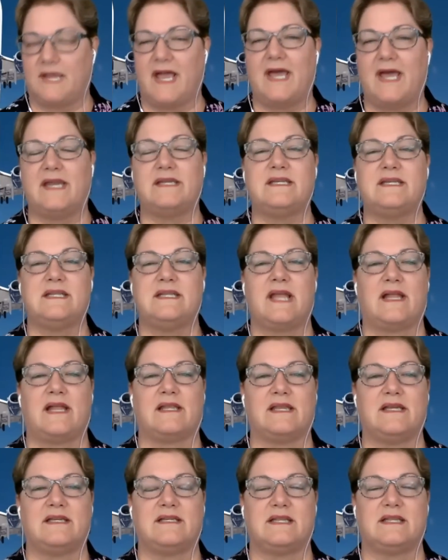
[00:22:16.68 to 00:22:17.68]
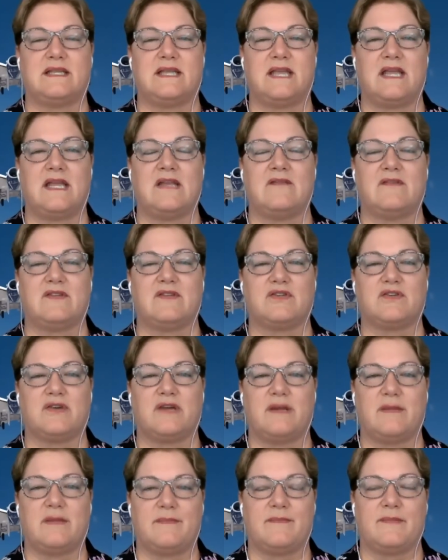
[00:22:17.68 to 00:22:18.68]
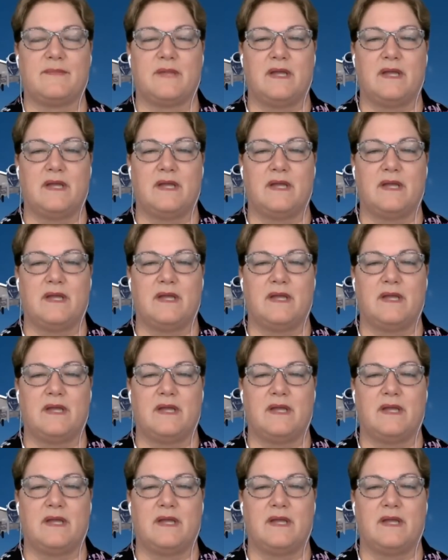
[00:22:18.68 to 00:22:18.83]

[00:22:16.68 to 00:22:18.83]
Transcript: editing that list at the end of a trip